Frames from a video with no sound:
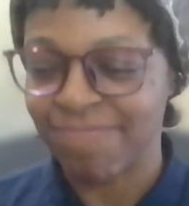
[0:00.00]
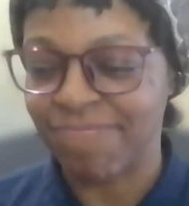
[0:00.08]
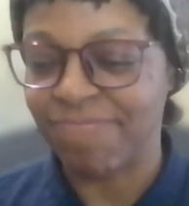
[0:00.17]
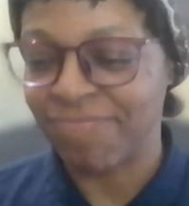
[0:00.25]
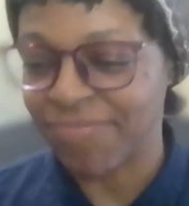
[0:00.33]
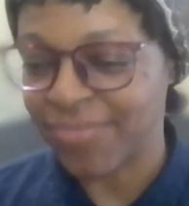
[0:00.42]

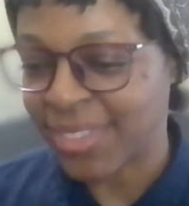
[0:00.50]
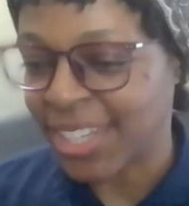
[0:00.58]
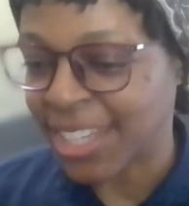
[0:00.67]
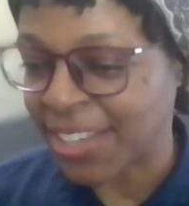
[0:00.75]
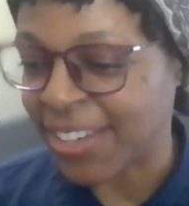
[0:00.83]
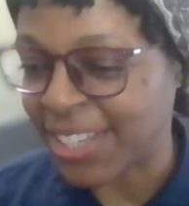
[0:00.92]
All
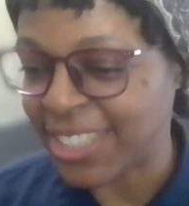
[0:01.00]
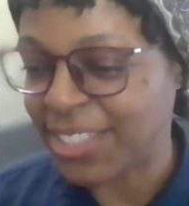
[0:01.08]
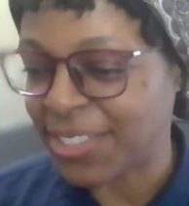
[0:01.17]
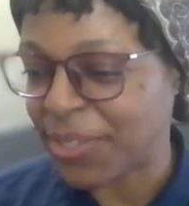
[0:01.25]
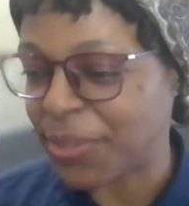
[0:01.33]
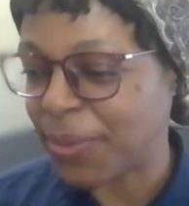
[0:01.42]
right.
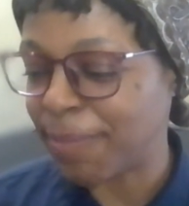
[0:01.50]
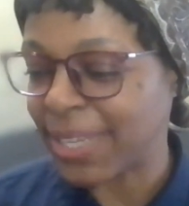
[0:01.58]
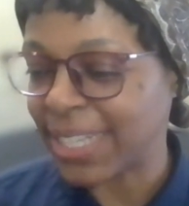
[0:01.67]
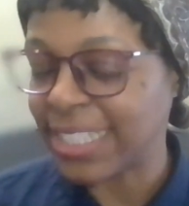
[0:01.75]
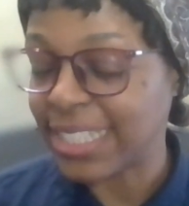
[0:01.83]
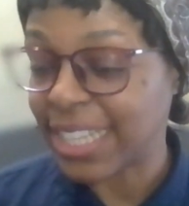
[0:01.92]
So,
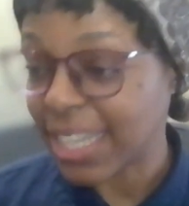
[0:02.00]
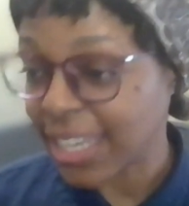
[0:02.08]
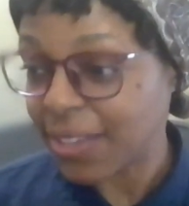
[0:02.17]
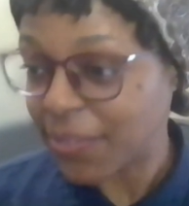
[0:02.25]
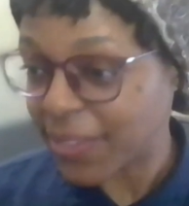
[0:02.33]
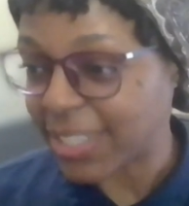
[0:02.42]
my
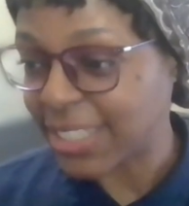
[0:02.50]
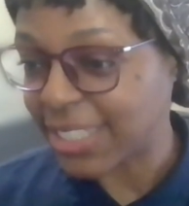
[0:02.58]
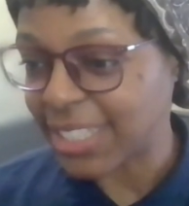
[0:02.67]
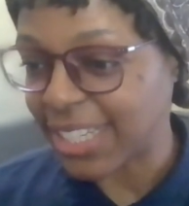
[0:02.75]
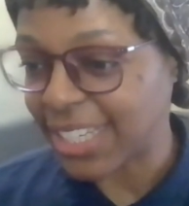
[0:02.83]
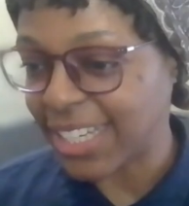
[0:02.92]
second
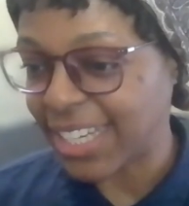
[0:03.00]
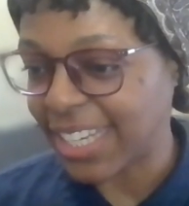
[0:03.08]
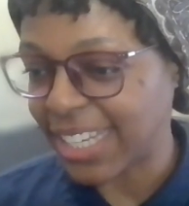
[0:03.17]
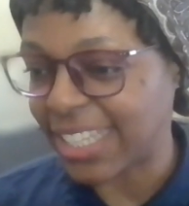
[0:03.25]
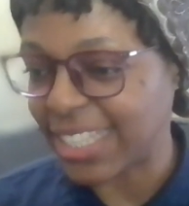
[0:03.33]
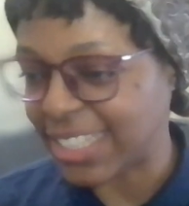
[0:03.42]
question
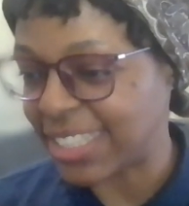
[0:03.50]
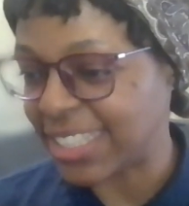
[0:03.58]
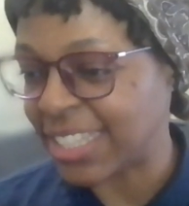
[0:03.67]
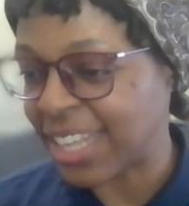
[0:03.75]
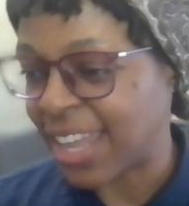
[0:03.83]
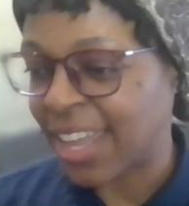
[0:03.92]

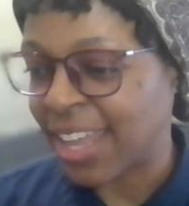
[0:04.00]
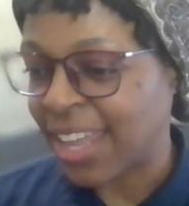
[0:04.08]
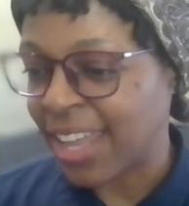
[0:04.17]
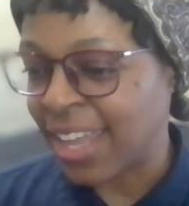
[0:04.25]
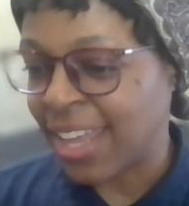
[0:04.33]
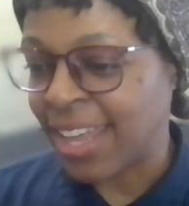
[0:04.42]
is,
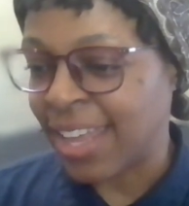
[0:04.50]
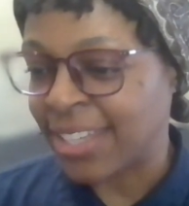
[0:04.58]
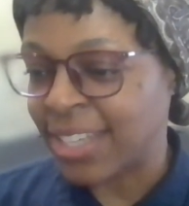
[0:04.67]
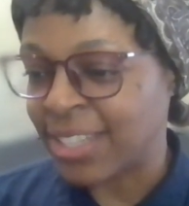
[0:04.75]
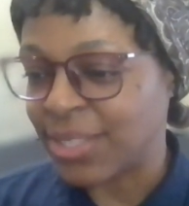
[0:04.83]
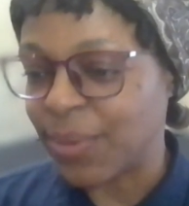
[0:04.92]

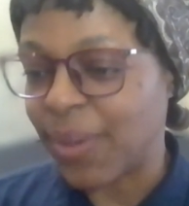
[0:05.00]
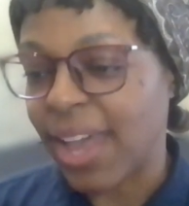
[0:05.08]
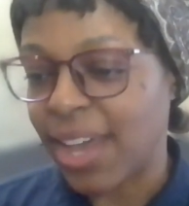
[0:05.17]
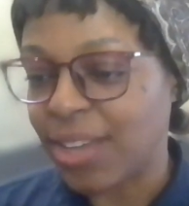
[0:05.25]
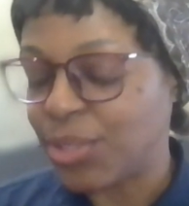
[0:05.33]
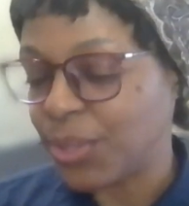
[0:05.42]
so
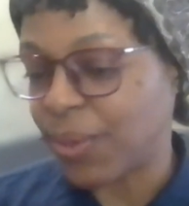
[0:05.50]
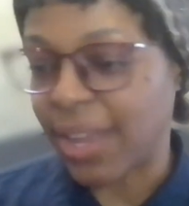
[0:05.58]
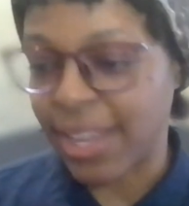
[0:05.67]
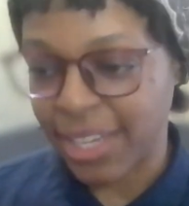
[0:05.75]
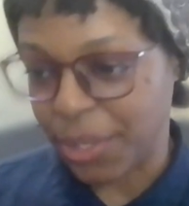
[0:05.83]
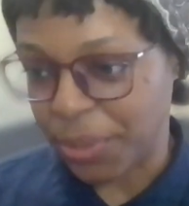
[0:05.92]
how do
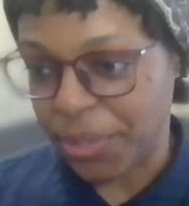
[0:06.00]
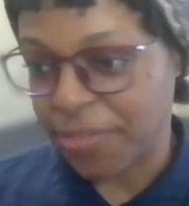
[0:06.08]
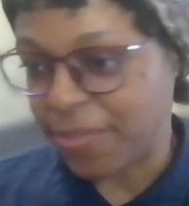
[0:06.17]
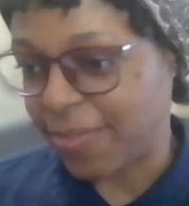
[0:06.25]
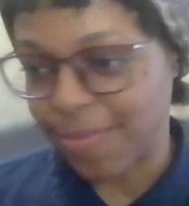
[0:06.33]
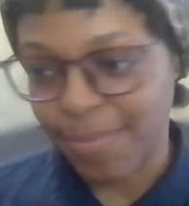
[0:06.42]
I know
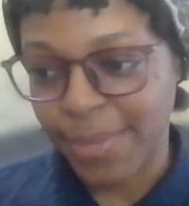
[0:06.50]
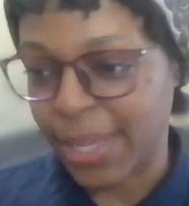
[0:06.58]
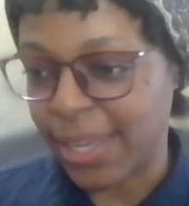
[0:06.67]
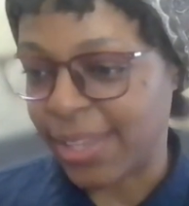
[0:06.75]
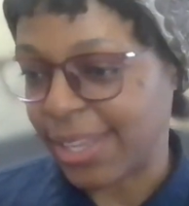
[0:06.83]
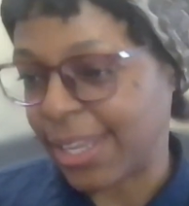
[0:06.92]
if
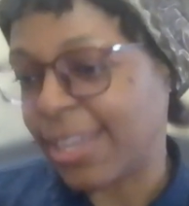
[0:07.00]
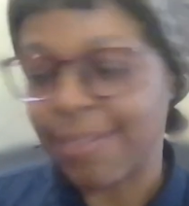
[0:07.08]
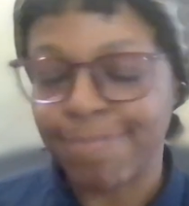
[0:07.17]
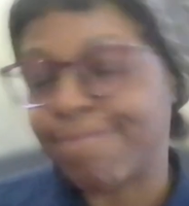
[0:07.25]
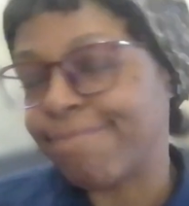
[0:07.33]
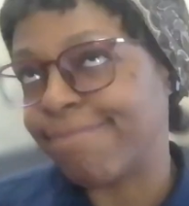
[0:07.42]

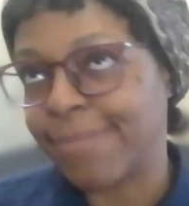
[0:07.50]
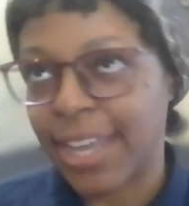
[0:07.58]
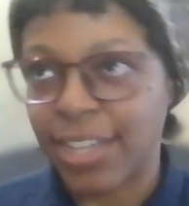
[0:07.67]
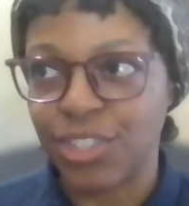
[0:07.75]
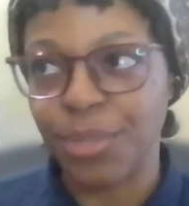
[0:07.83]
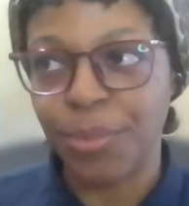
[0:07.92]

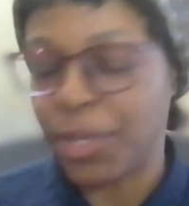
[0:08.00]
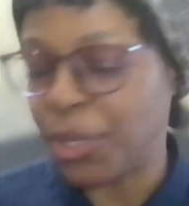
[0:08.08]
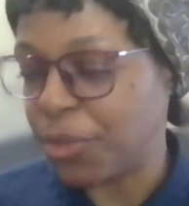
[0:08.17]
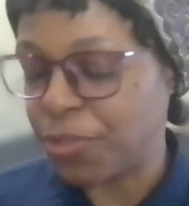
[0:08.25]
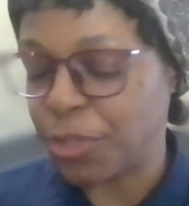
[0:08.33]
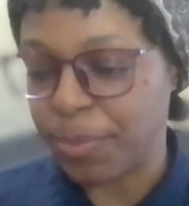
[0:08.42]
how does someone
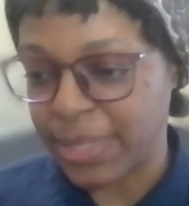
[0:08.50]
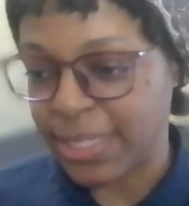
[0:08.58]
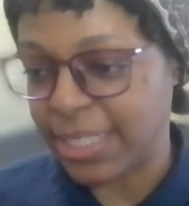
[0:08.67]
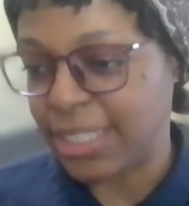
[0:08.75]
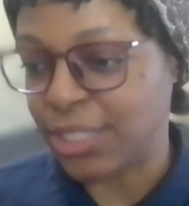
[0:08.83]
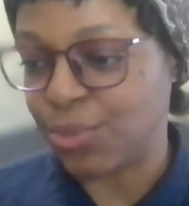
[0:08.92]
know if their
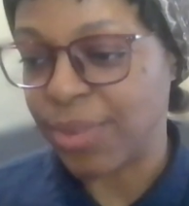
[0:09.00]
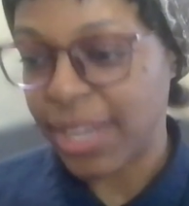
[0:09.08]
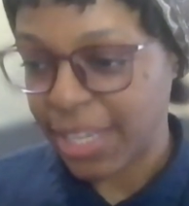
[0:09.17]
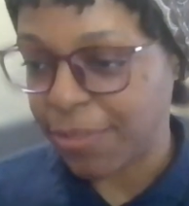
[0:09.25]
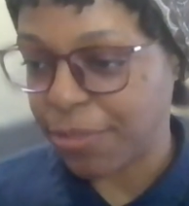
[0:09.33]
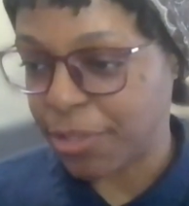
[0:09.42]
business is
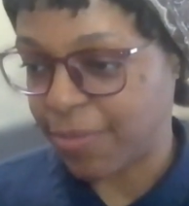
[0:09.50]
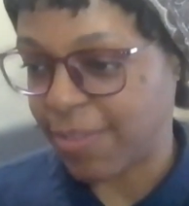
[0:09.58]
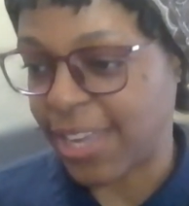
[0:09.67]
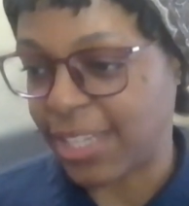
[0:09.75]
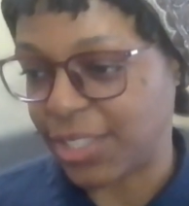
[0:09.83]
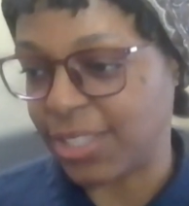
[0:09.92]
ready for a
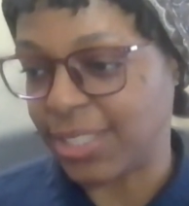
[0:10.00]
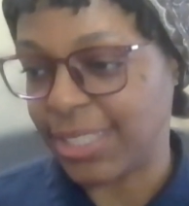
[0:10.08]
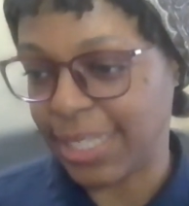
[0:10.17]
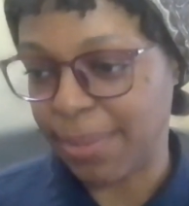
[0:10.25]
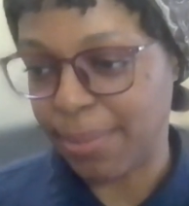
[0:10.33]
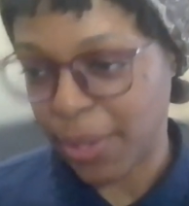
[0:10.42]
fractional
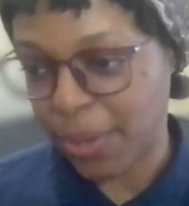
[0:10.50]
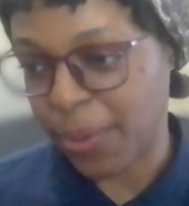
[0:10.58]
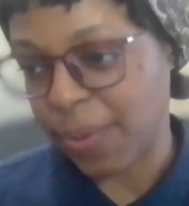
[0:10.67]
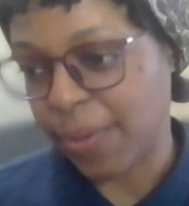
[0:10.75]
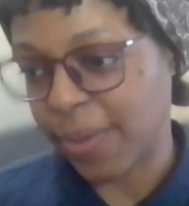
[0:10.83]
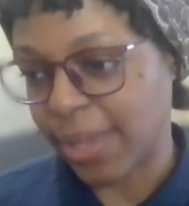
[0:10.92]

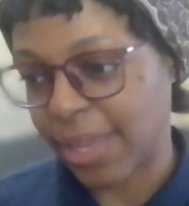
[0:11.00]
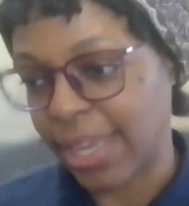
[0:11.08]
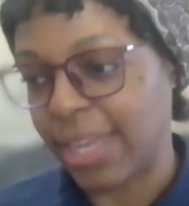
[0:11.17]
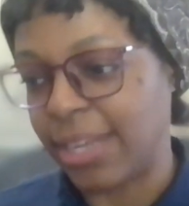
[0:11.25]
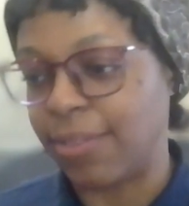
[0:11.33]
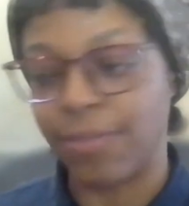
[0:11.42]
CMO?
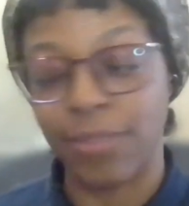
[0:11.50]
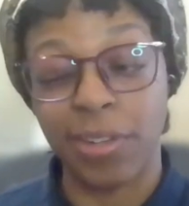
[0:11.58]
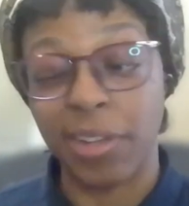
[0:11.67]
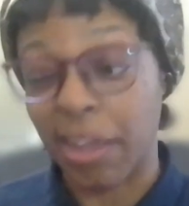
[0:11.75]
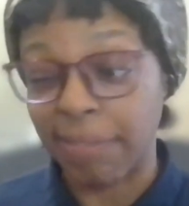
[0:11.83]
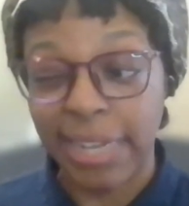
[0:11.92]
And if they're
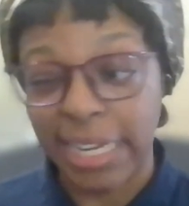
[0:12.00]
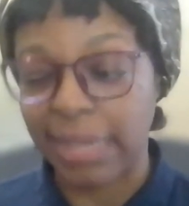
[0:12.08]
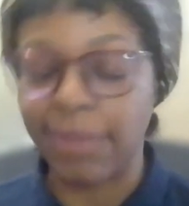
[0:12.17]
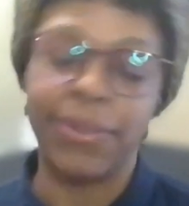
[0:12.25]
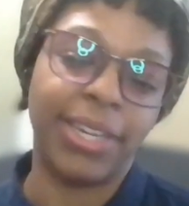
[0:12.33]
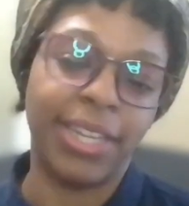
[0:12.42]
not
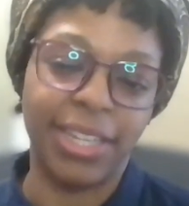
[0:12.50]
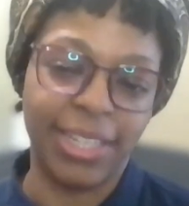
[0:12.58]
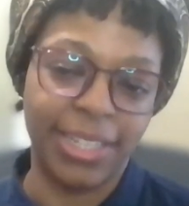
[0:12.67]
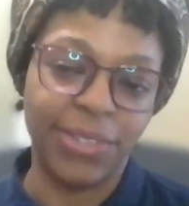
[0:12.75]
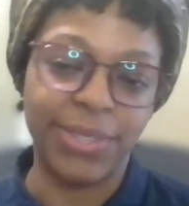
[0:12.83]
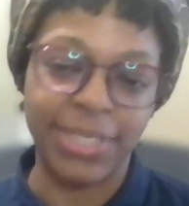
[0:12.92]
ready, what can they
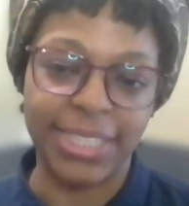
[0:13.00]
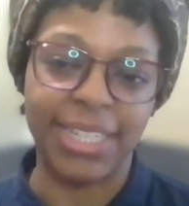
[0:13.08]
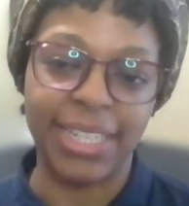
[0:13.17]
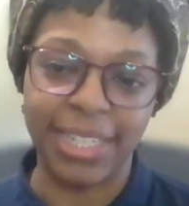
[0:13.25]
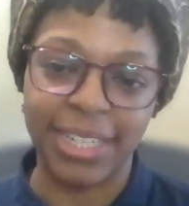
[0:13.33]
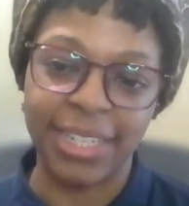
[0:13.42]
do
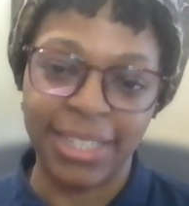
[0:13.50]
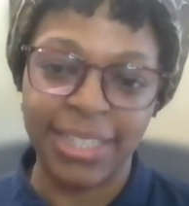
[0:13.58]
instead?